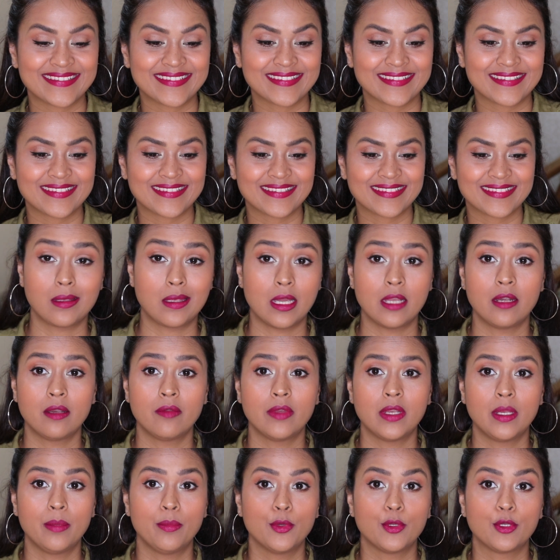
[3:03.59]
It's again a
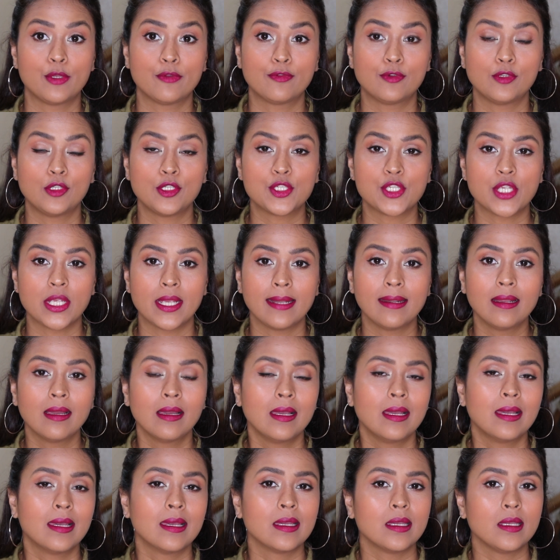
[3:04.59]
very beautiful shade.
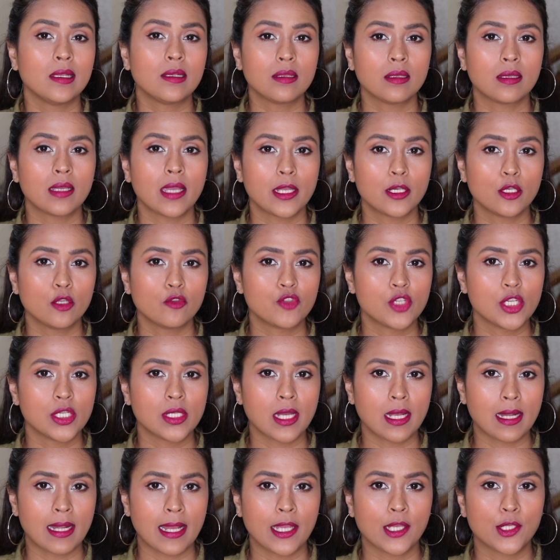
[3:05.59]
It's the kind of shade
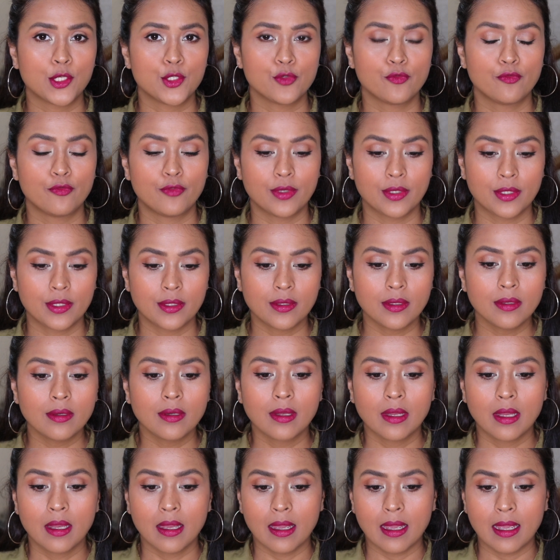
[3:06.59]
I like to wear,
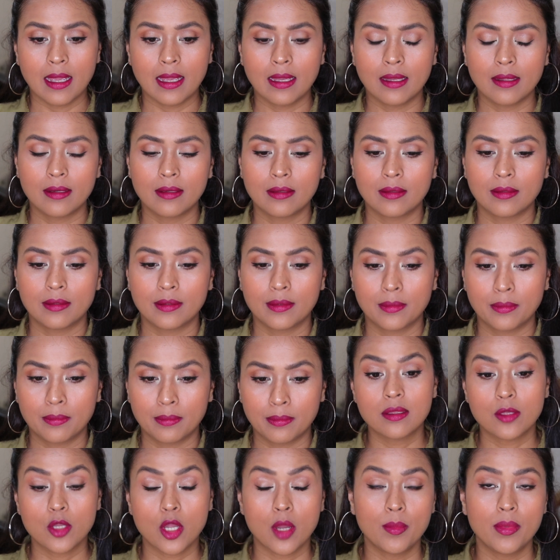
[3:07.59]
and
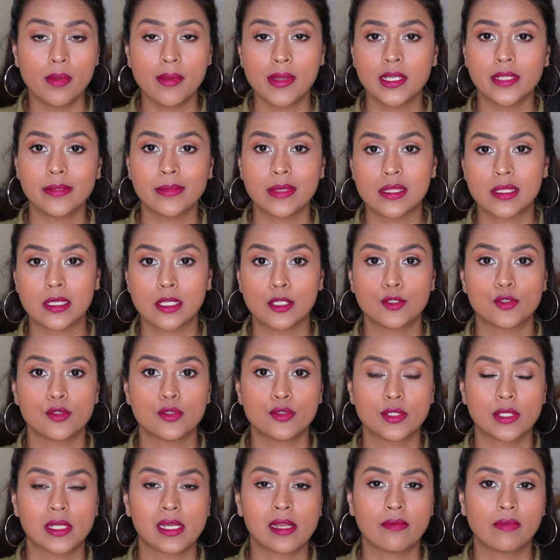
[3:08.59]
it's complementing my skin tone
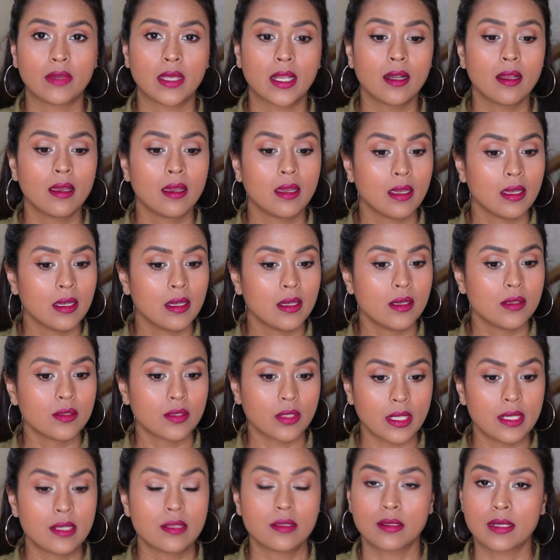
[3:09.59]
really well.
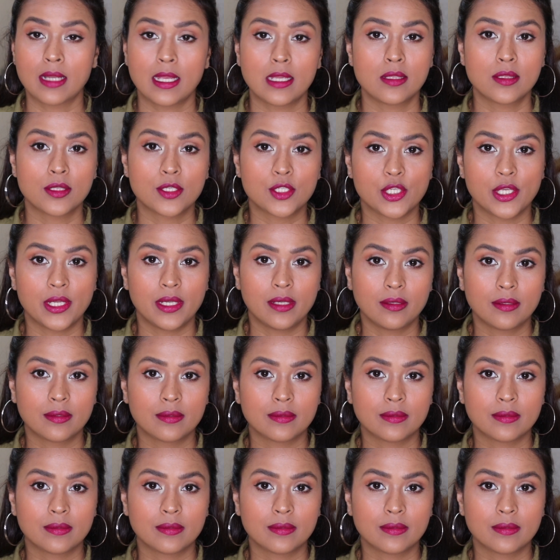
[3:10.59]
It's a nice shade.